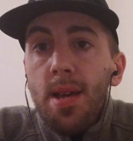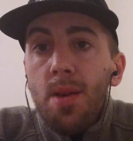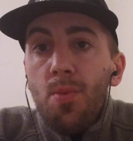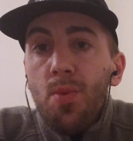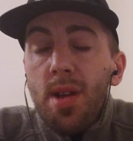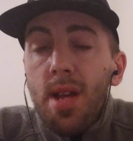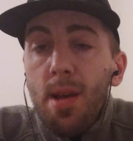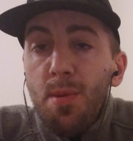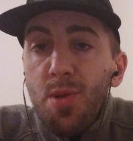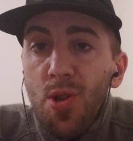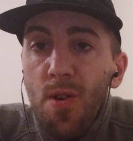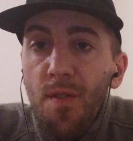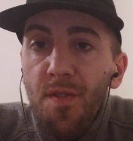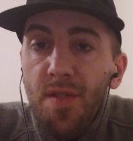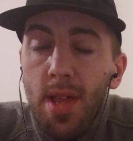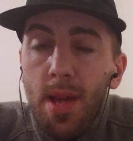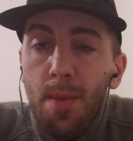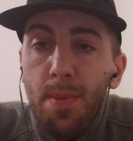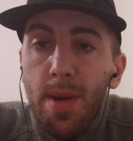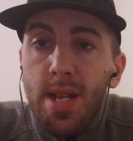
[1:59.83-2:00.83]
When it comes to
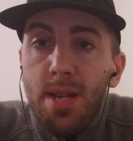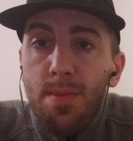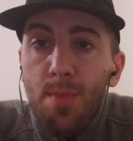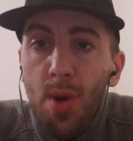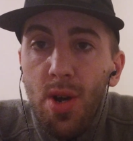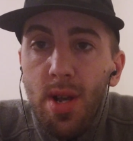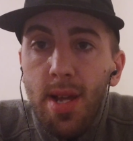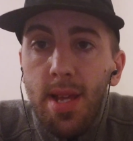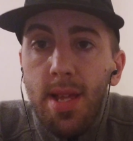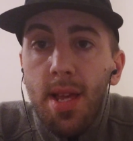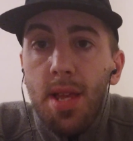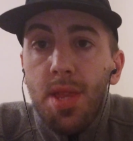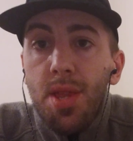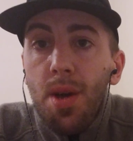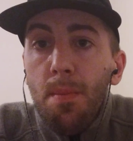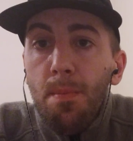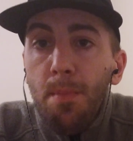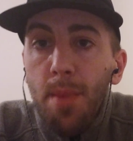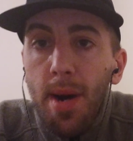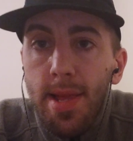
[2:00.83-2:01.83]
affiliate-based marketing,
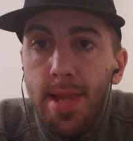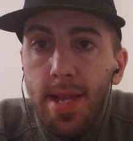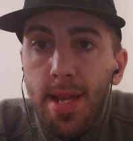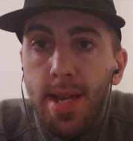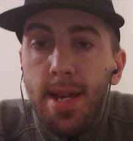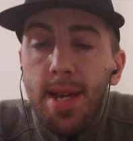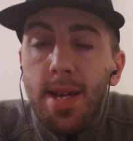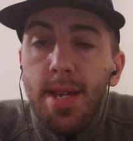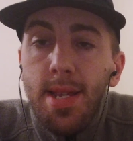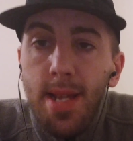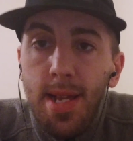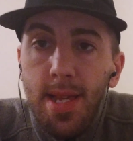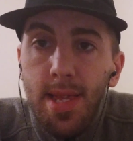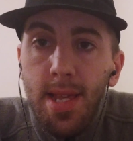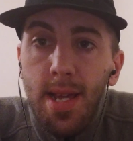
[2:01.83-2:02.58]
the money is in